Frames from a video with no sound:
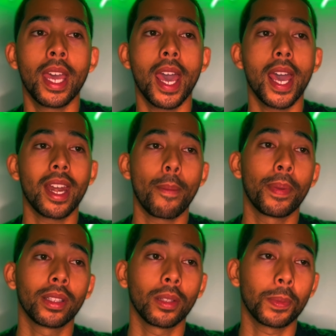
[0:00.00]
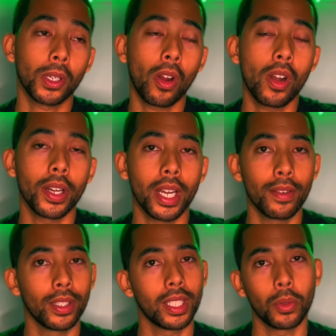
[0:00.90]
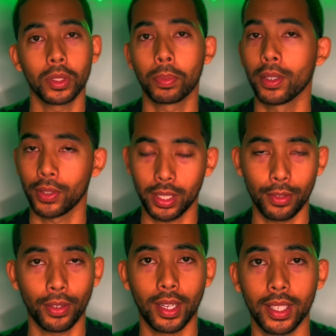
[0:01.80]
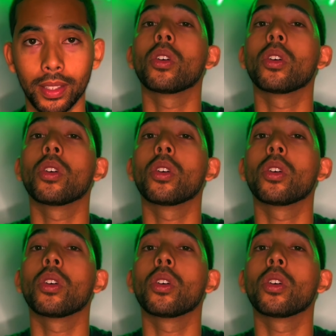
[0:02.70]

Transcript: and I picked up the car and everything was perfectly fine.